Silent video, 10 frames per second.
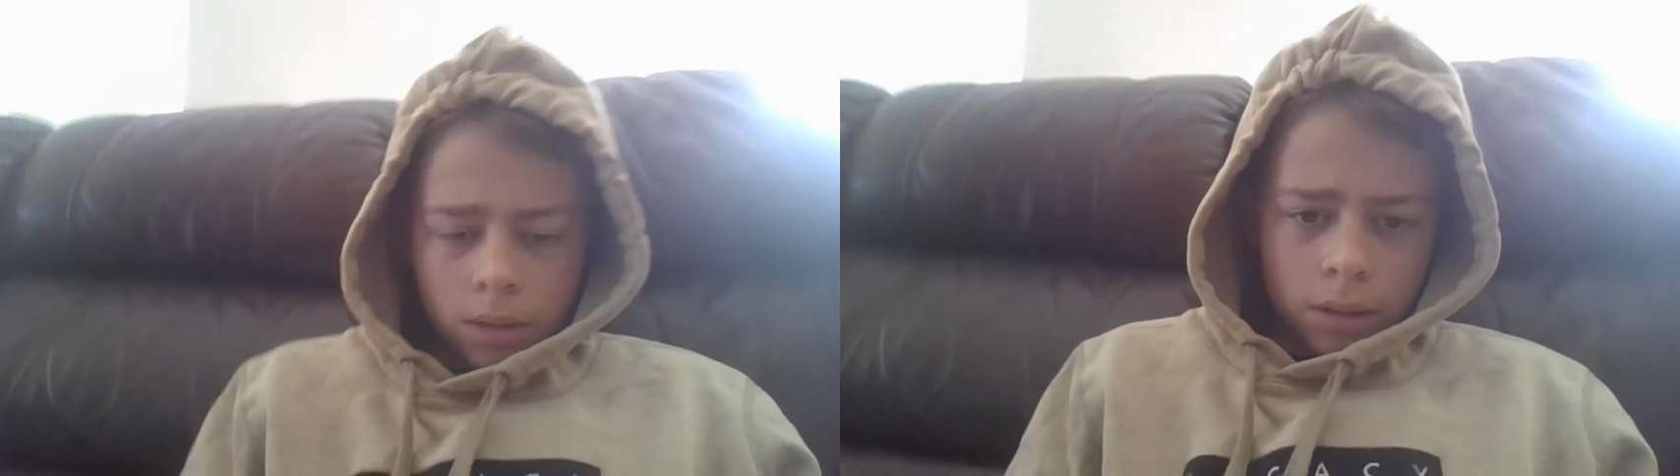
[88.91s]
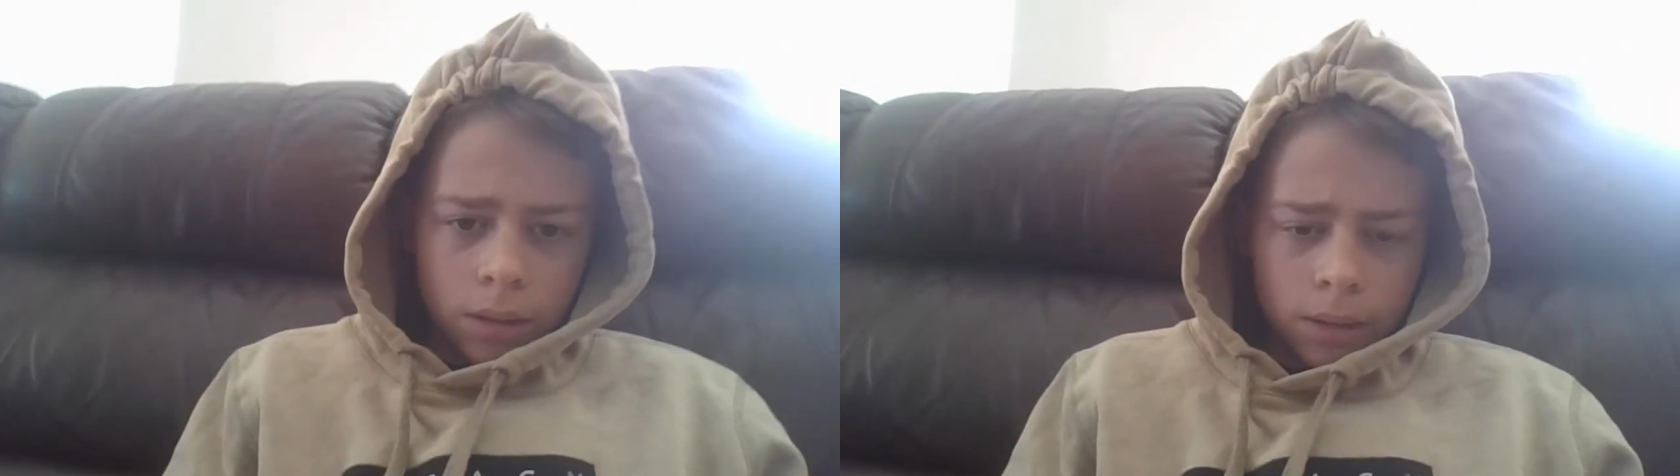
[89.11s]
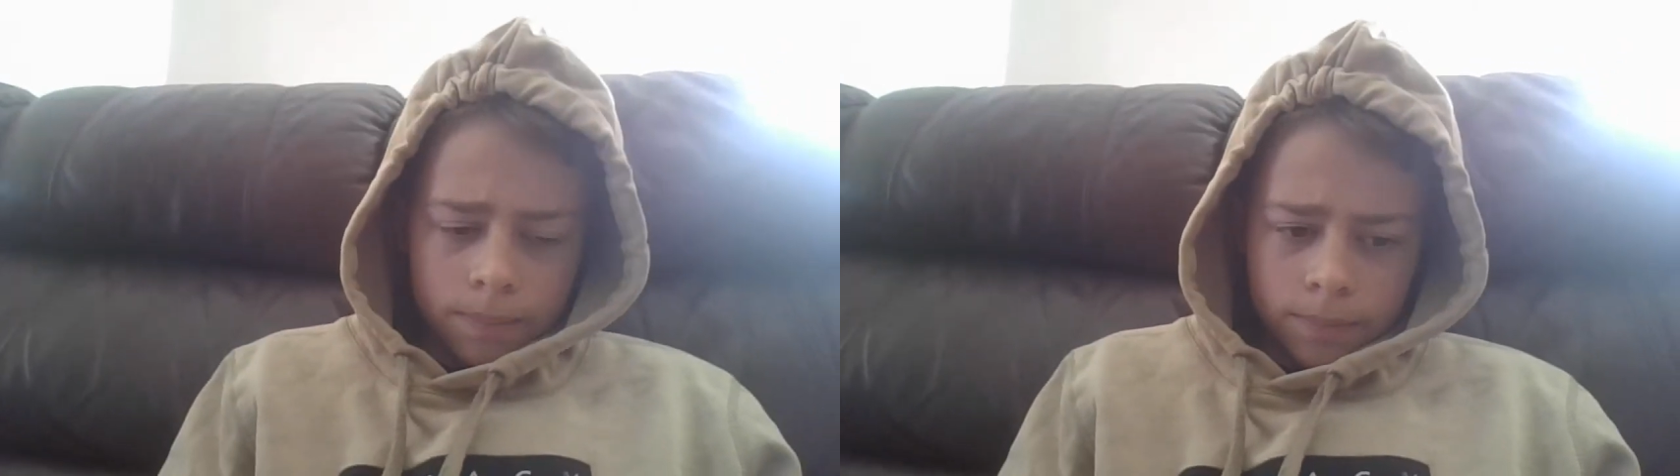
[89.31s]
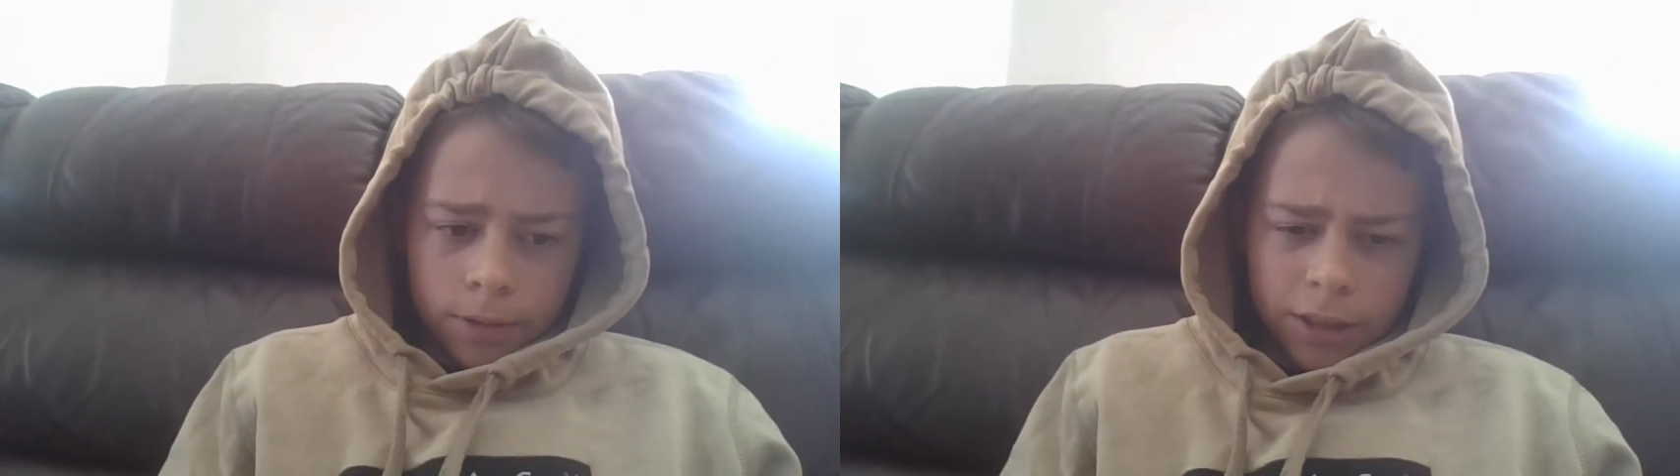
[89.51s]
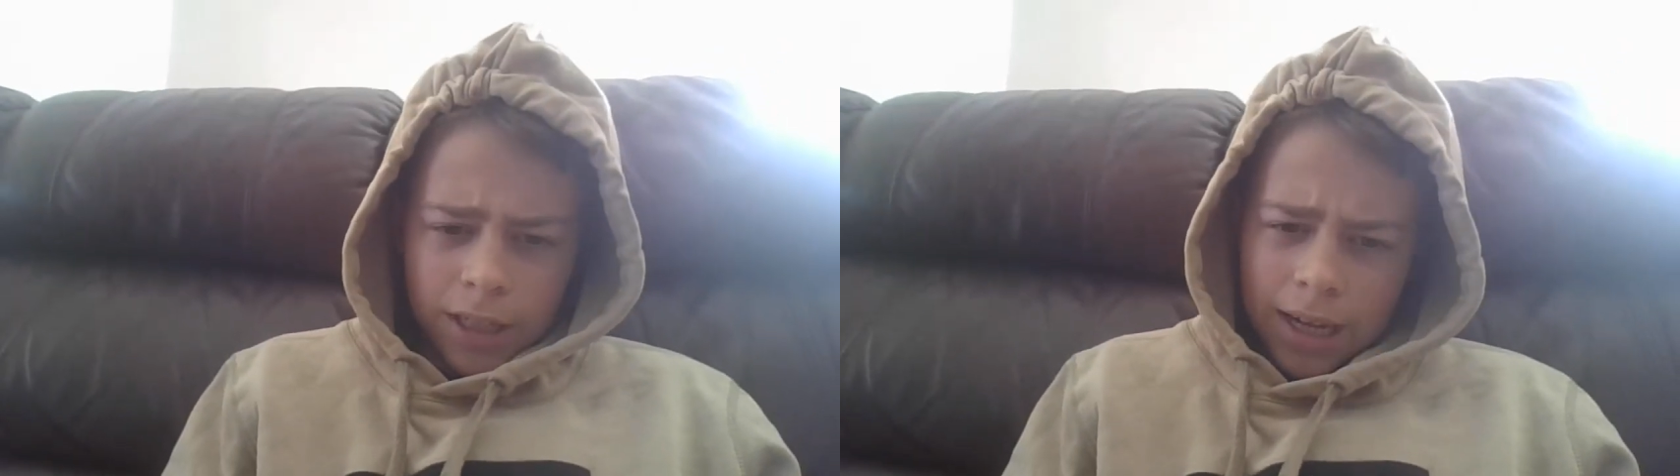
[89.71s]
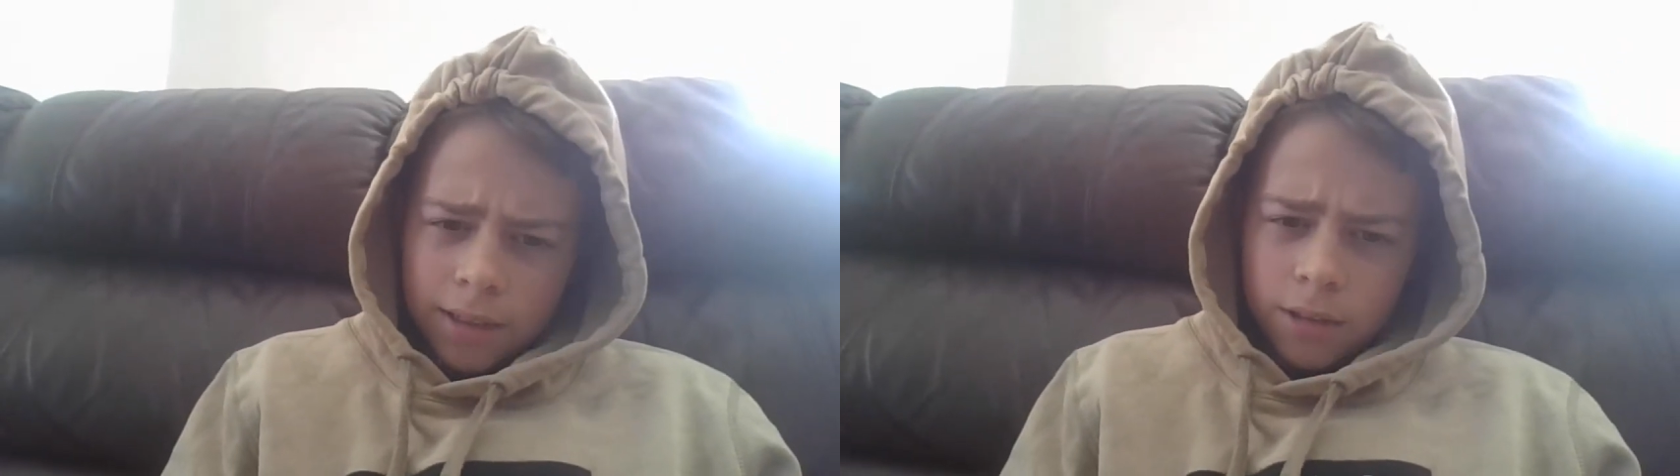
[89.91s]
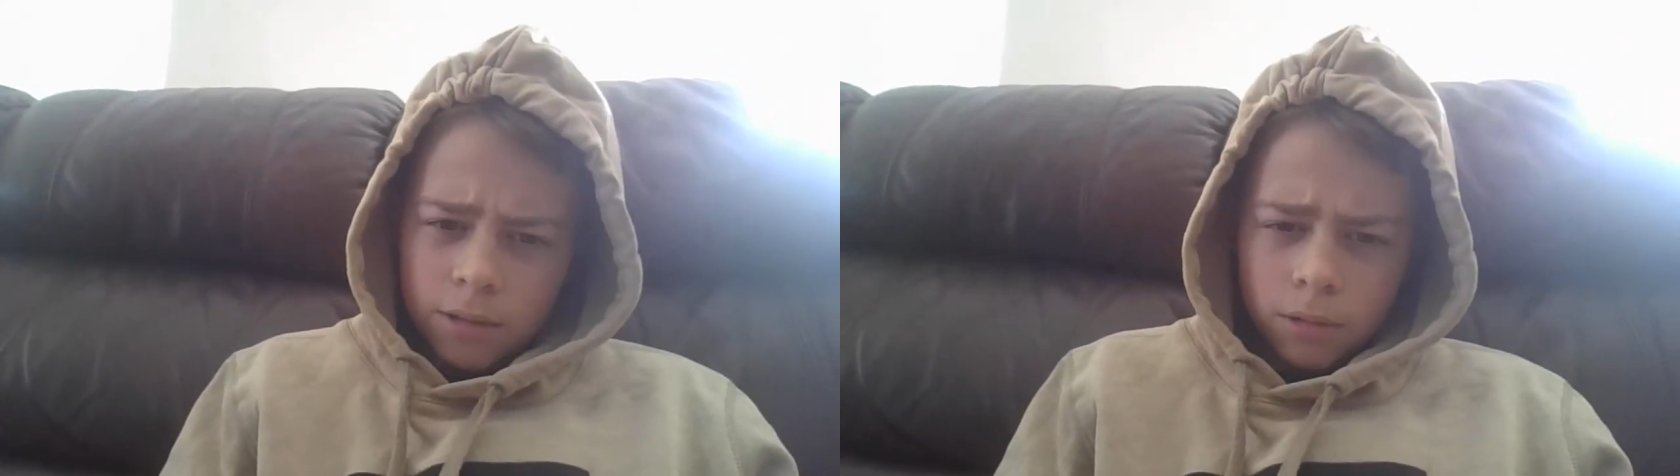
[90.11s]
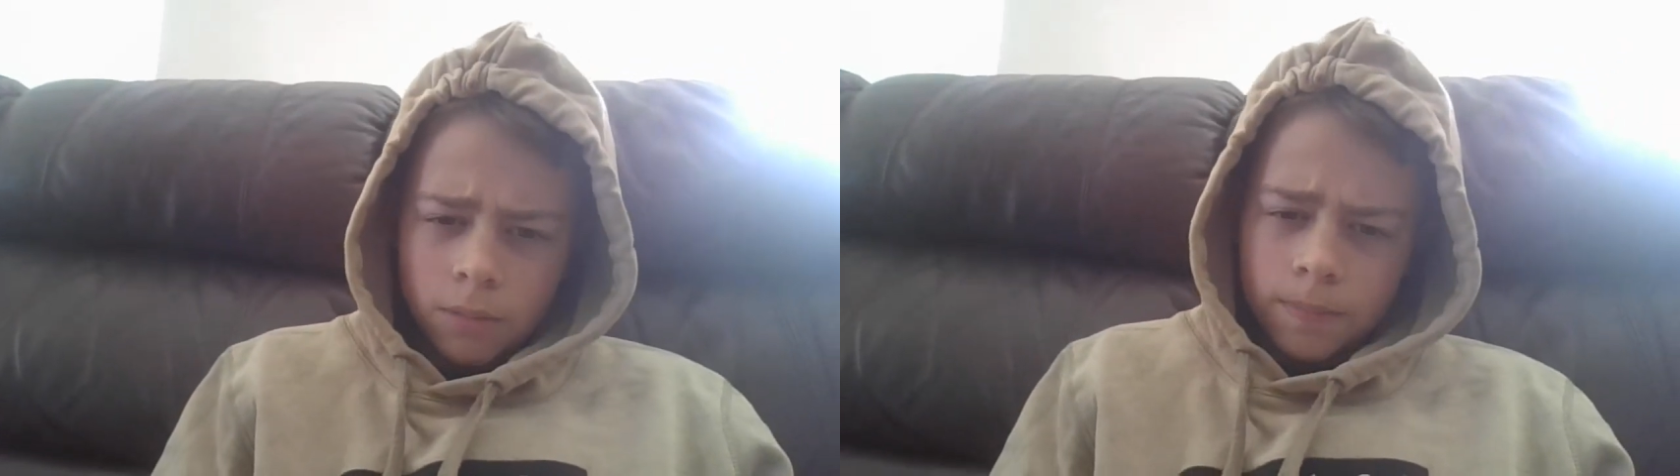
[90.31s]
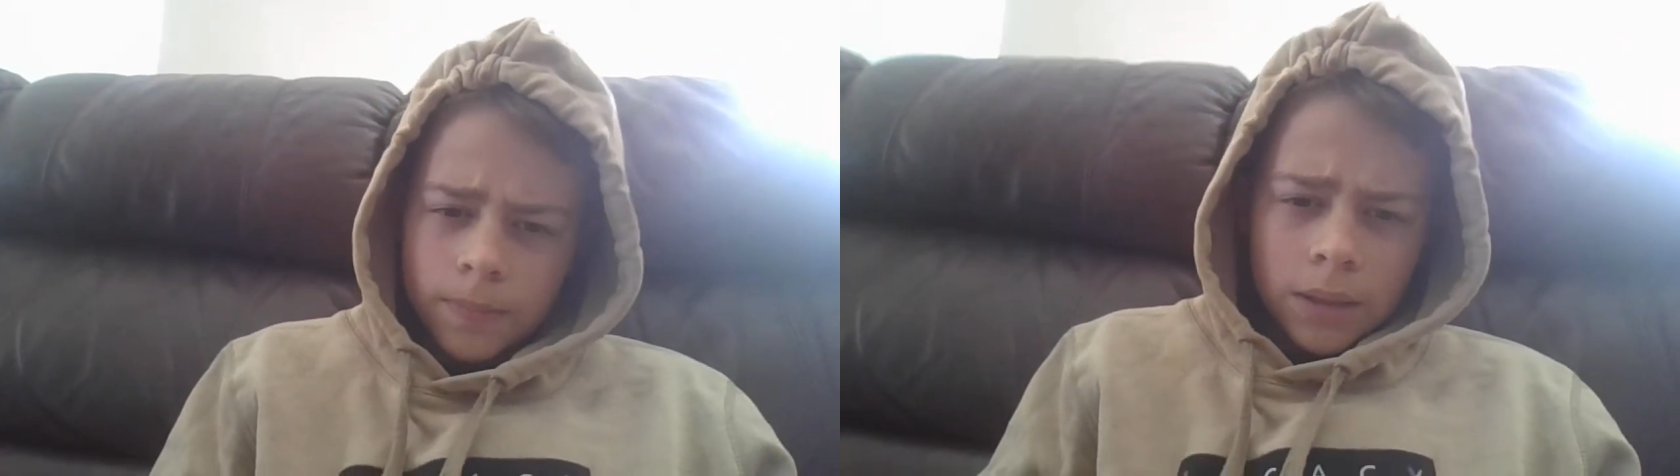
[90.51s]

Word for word: um, slack or